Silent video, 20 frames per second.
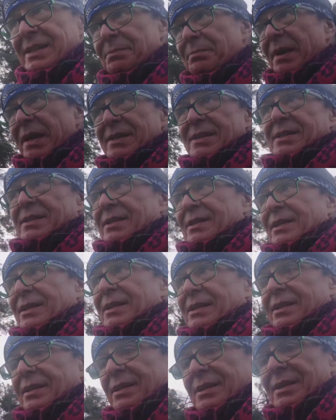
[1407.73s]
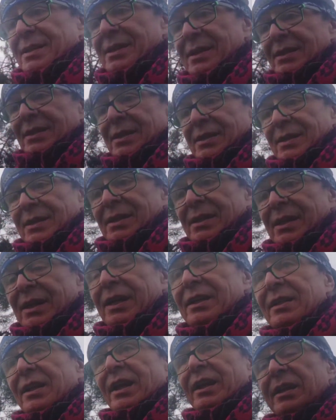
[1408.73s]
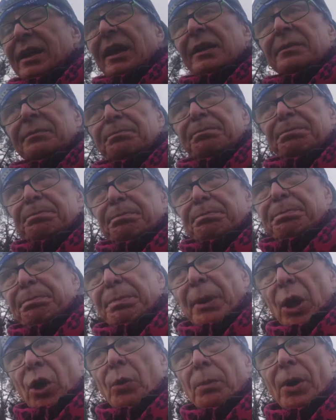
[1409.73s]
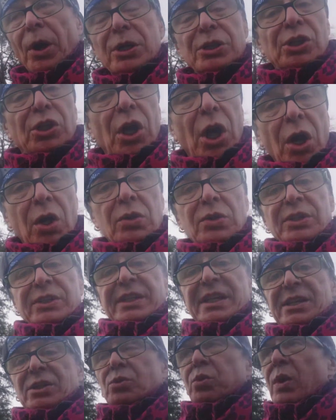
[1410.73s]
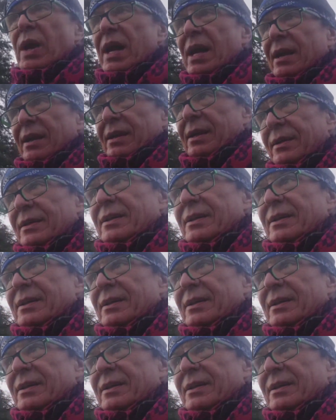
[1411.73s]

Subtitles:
basically, and Plowboy's Ghost as well,